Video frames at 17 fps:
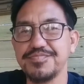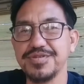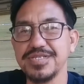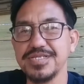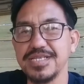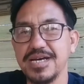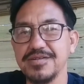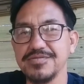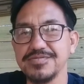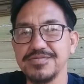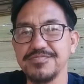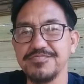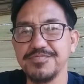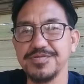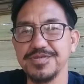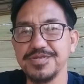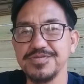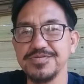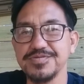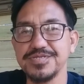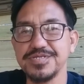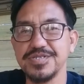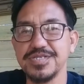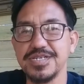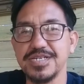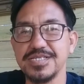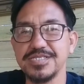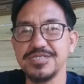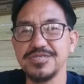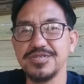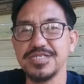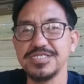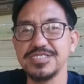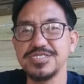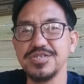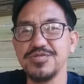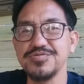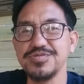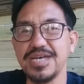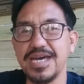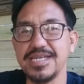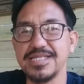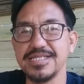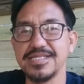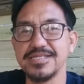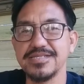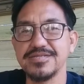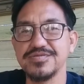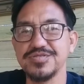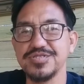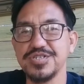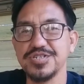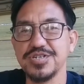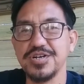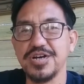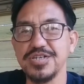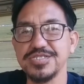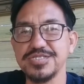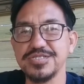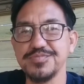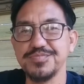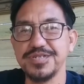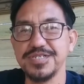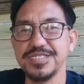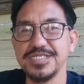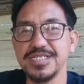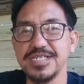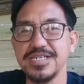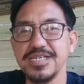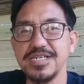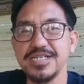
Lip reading: printout for you so that you can show that to your customers,